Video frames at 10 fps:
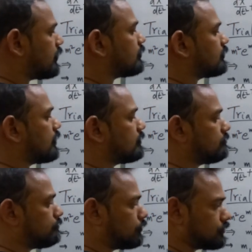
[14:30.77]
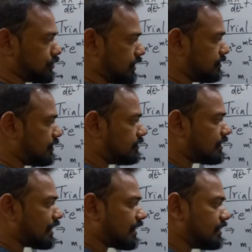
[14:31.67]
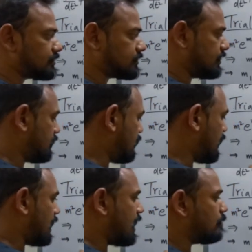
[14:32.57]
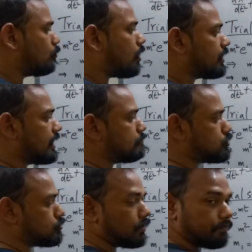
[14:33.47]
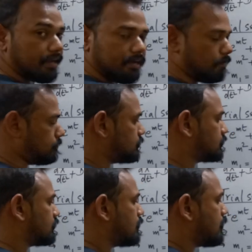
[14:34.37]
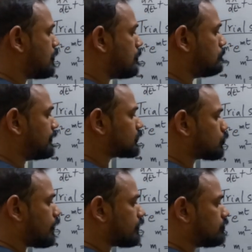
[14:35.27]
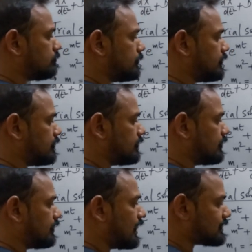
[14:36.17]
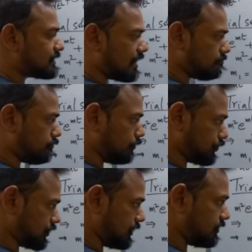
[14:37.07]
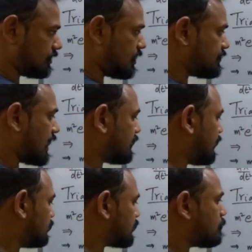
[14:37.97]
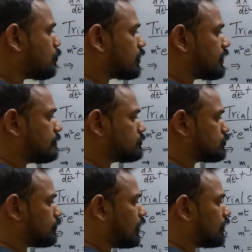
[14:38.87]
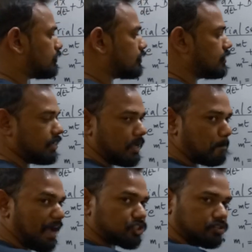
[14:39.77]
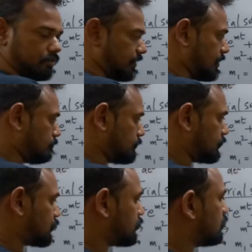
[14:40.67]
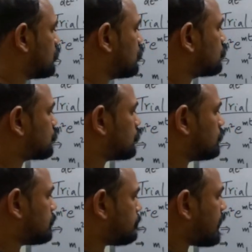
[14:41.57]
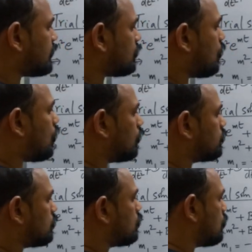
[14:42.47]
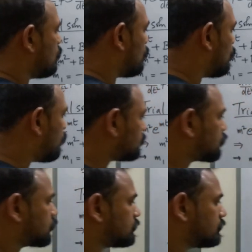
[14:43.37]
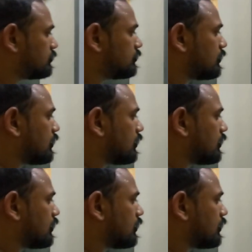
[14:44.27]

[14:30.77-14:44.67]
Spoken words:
greater than 4c, in that case, m1 and m2 are real numbers. B square could be less than 4c. In that case, m1 and m2 are imaginary numbers. So depending on which